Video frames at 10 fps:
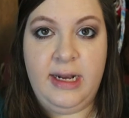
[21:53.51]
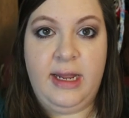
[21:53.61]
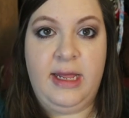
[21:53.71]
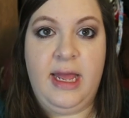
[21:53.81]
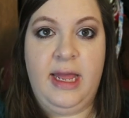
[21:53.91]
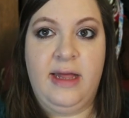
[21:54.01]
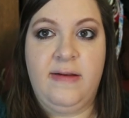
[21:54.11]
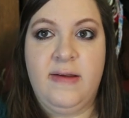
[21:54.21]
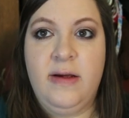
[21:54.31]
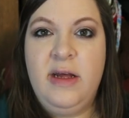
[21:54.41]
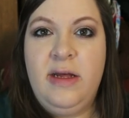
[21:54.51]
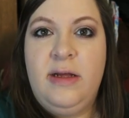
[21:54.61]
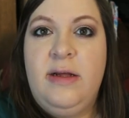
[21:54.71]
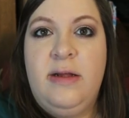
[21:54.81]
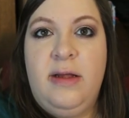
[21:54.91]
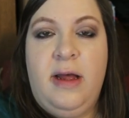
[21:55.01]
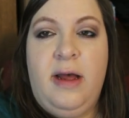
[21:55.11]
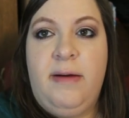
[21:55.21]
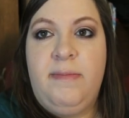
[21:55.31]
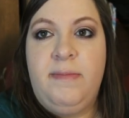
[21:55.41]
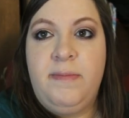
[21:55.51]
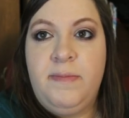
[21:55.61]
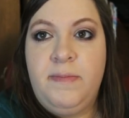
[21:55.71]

and I can't, I'm